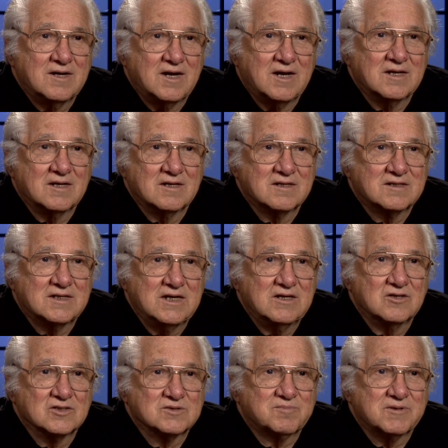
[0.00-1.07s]
And
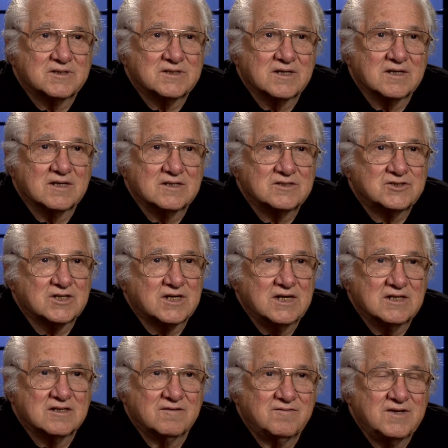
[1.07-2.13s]
Latinos, particularly
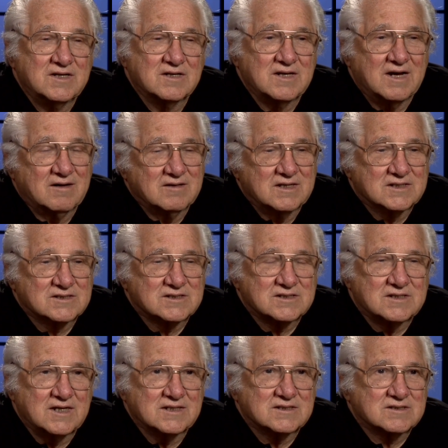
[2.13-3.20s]
Chiquita Villa, now
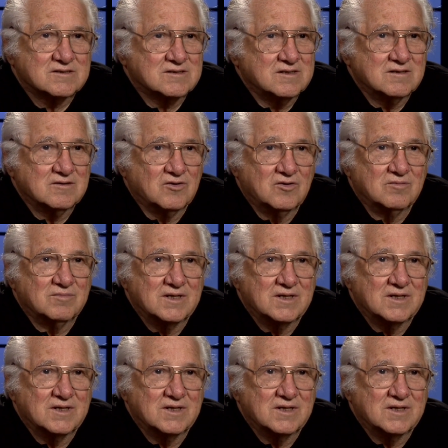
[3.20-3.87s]
that's their home.